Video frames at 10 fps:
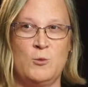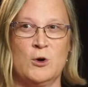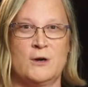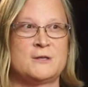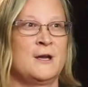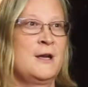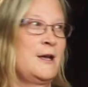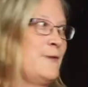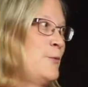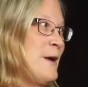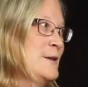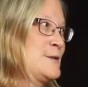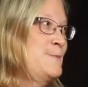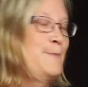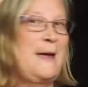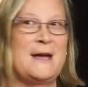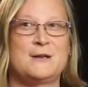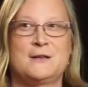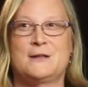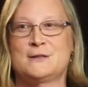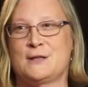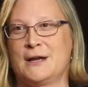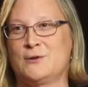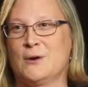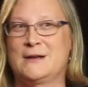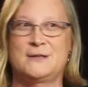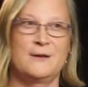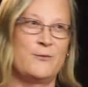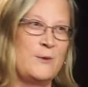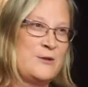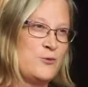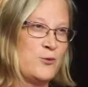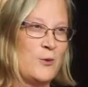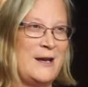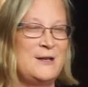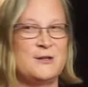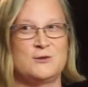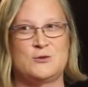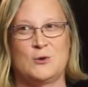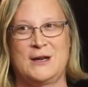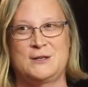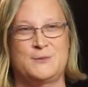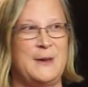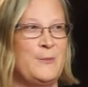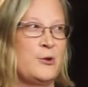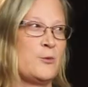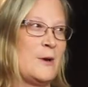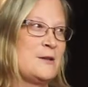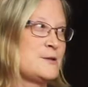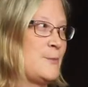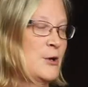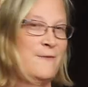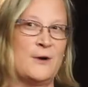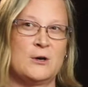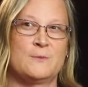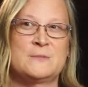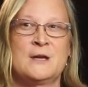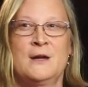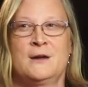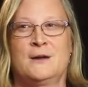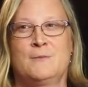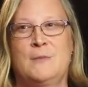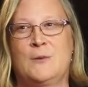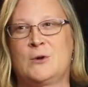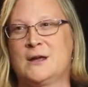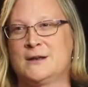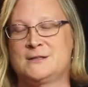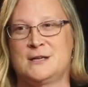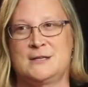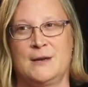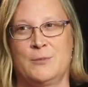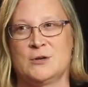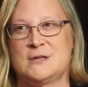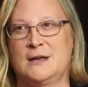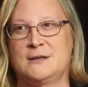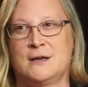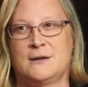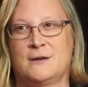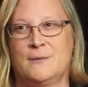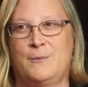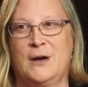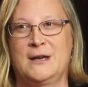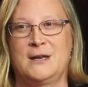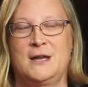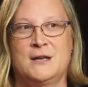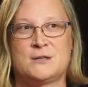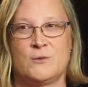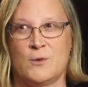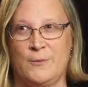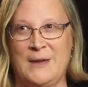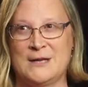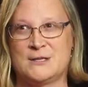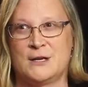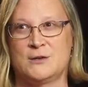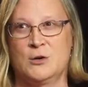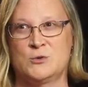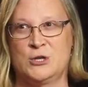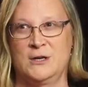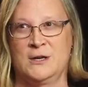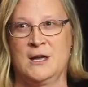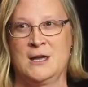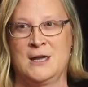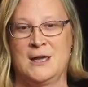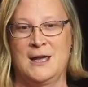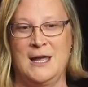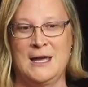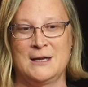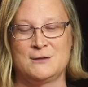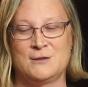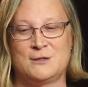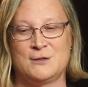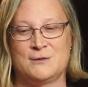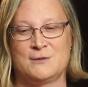worked, if we expanded this like crazy, if we trained and trained people to run small farms, maybe we get it to 10%. But it's a romantic notion. And